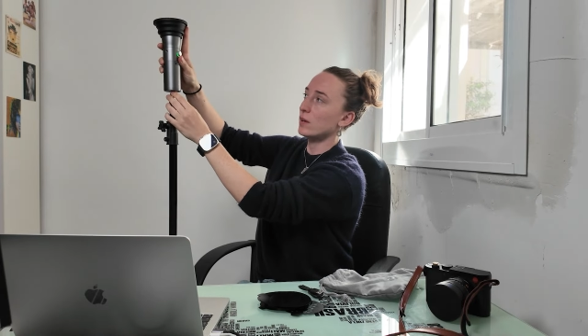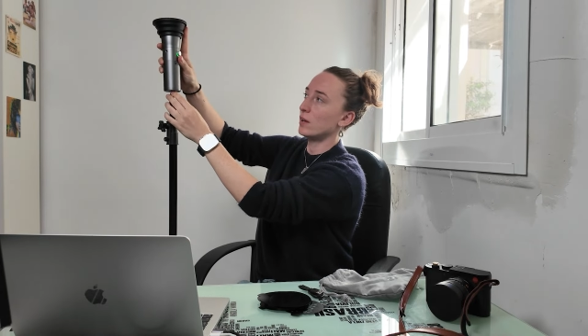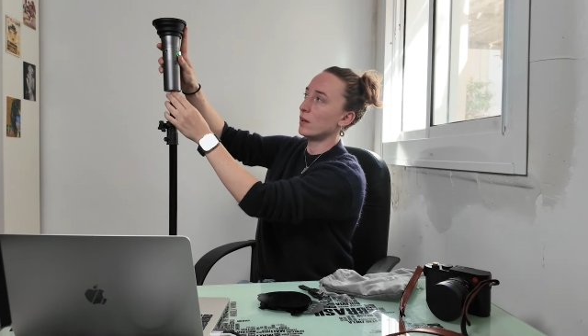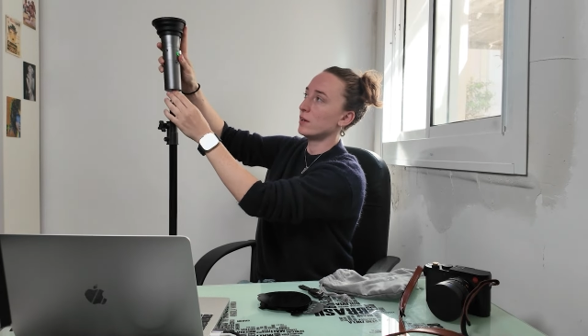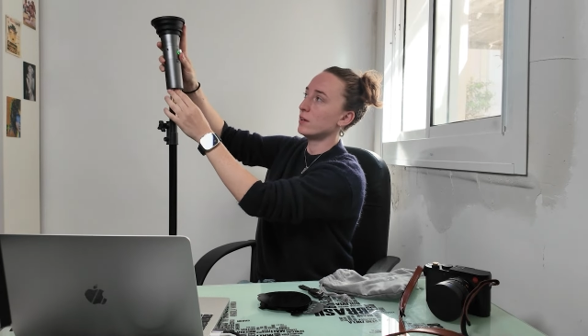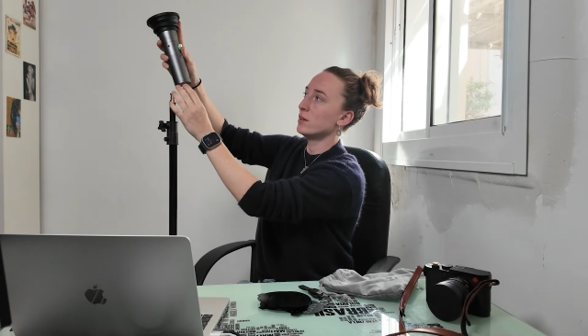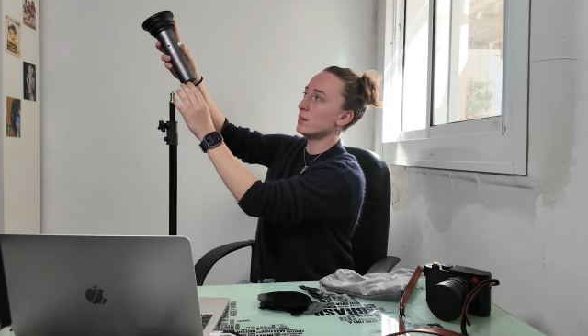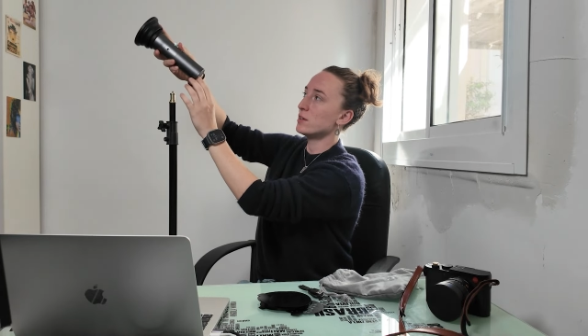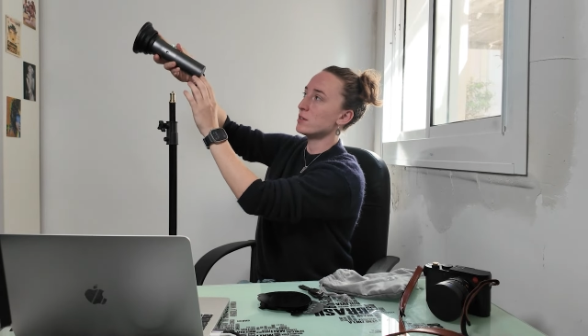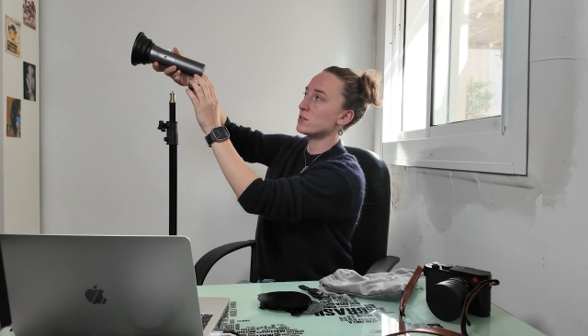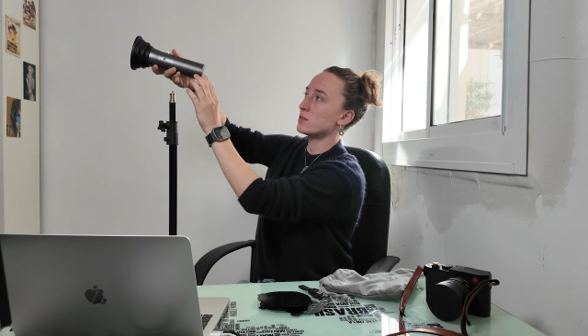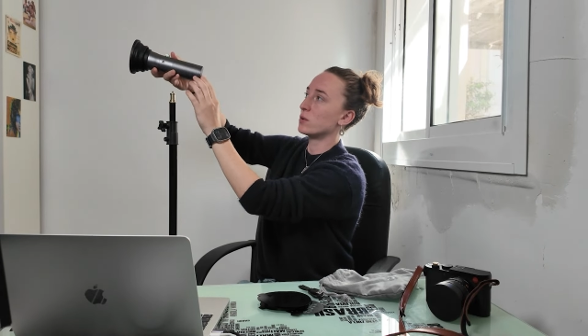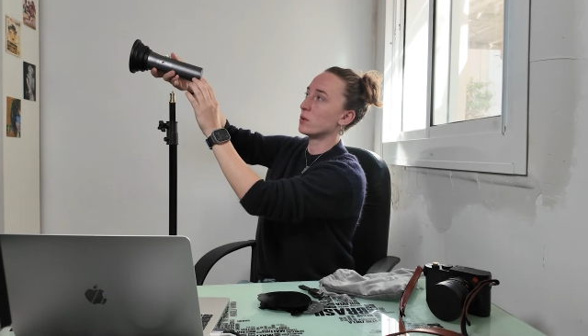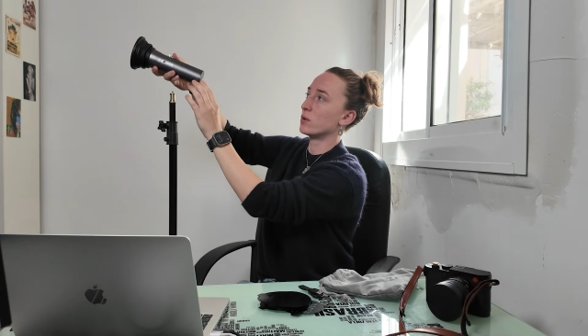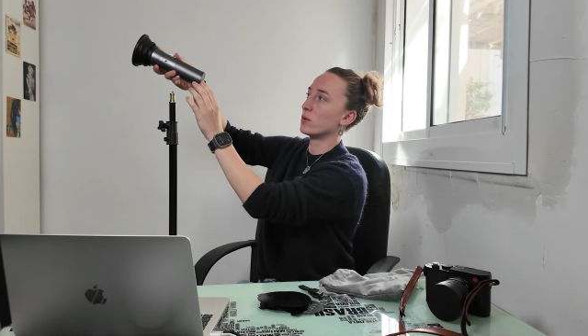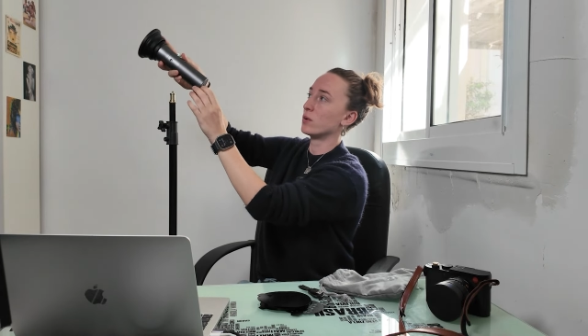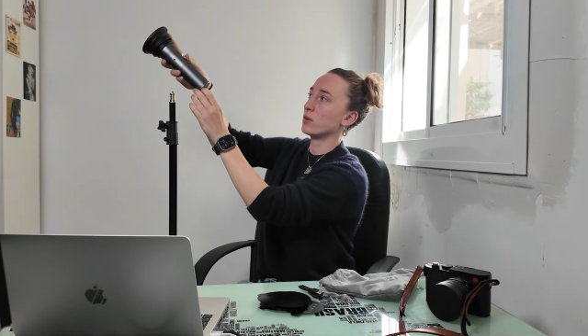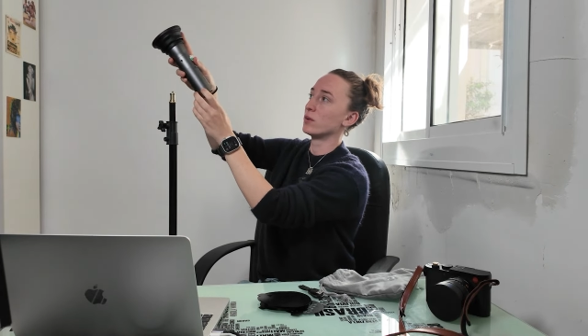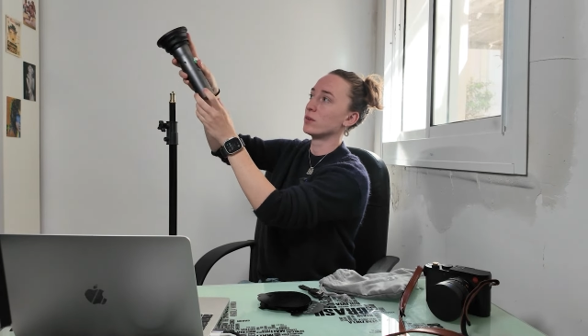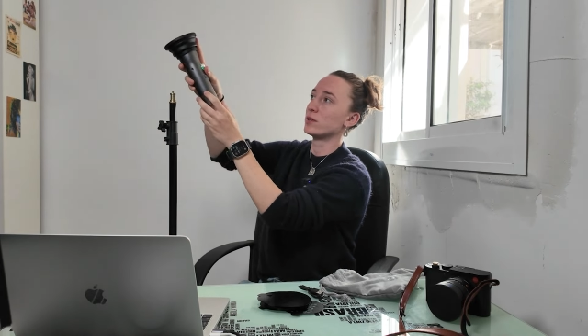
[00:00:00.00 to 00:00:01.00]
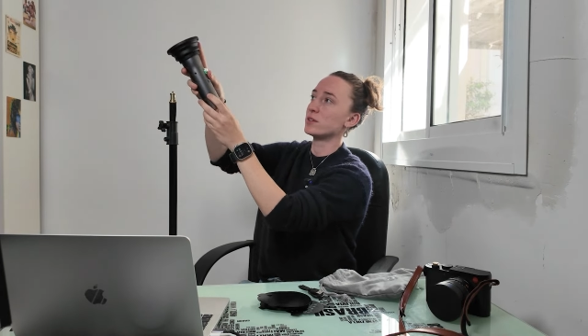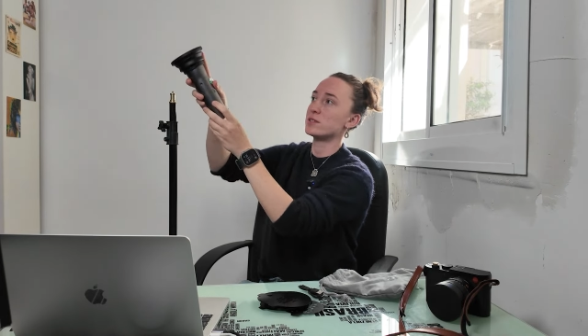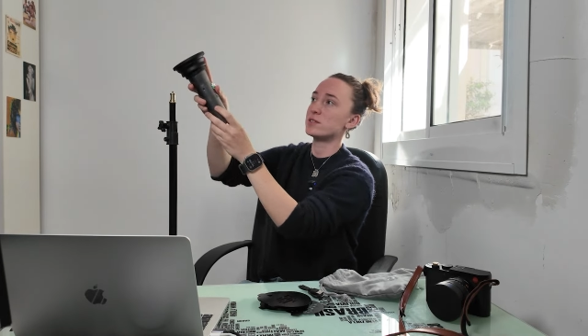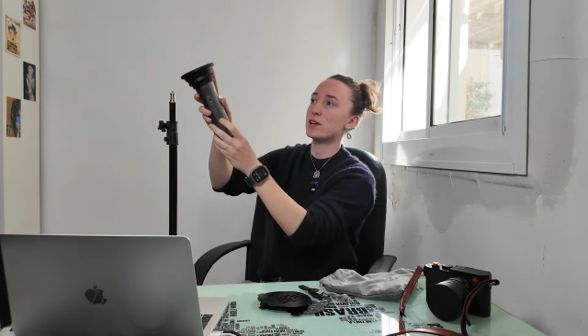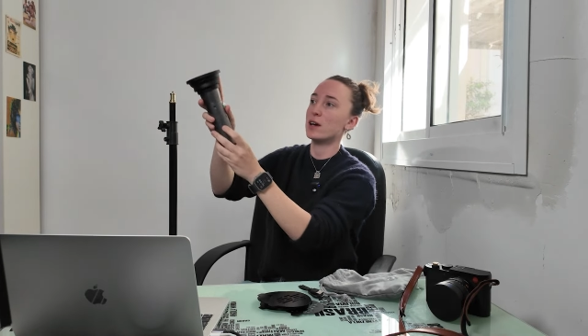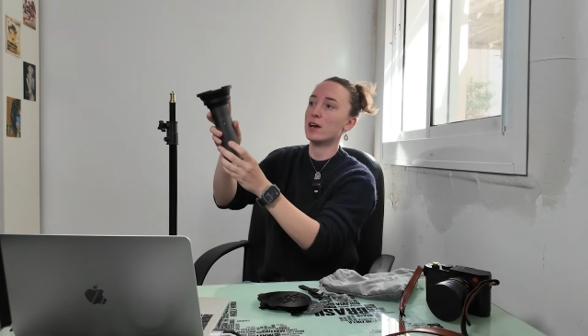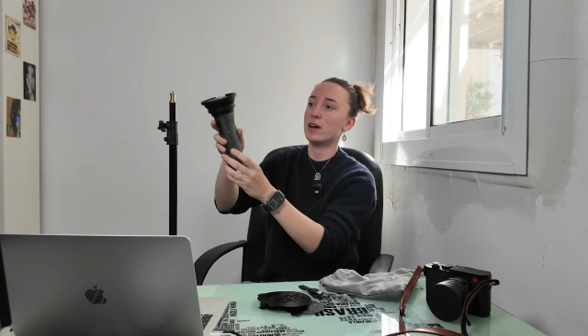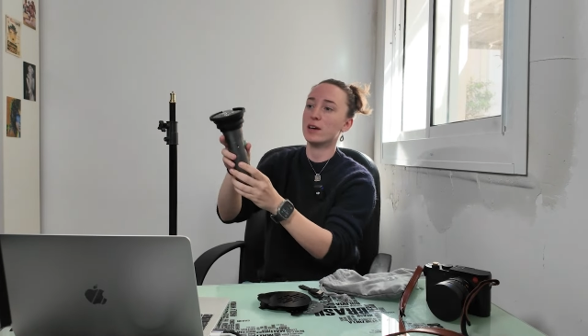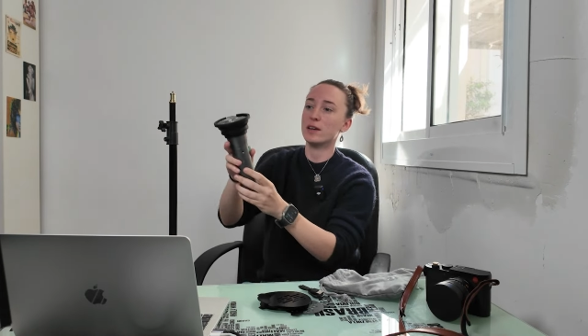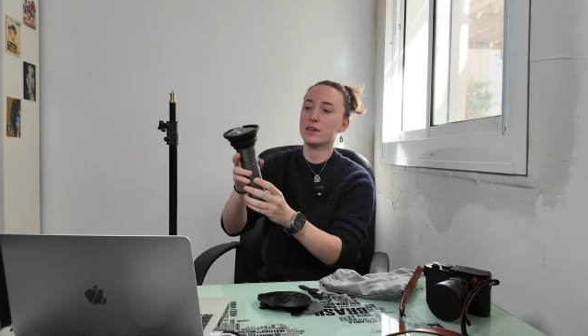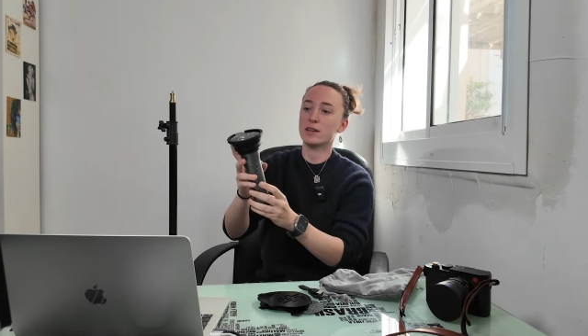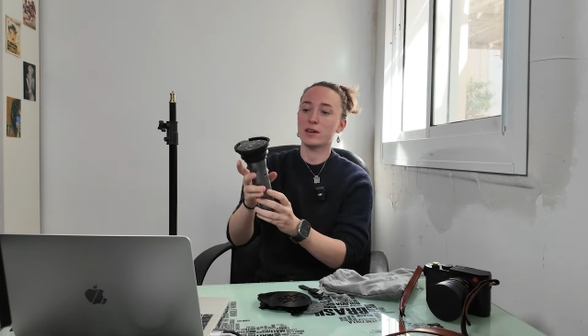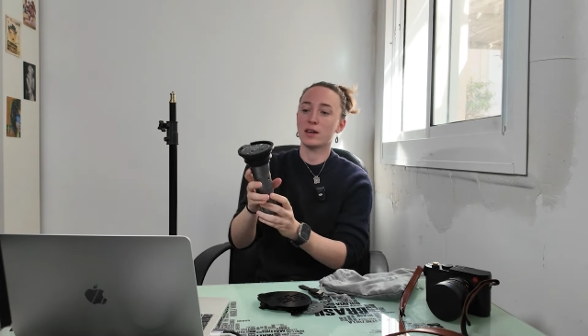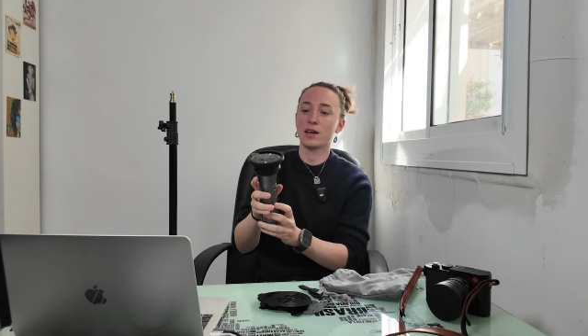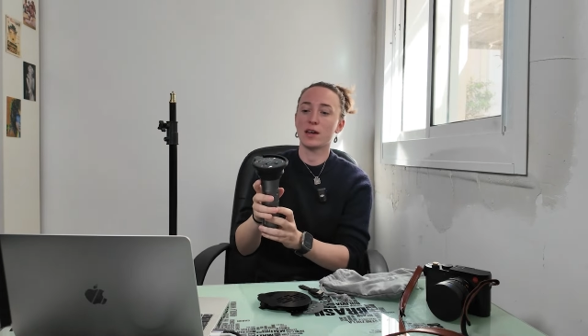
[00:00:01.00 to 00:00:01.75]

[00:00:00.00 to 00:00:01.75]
like this or on the side,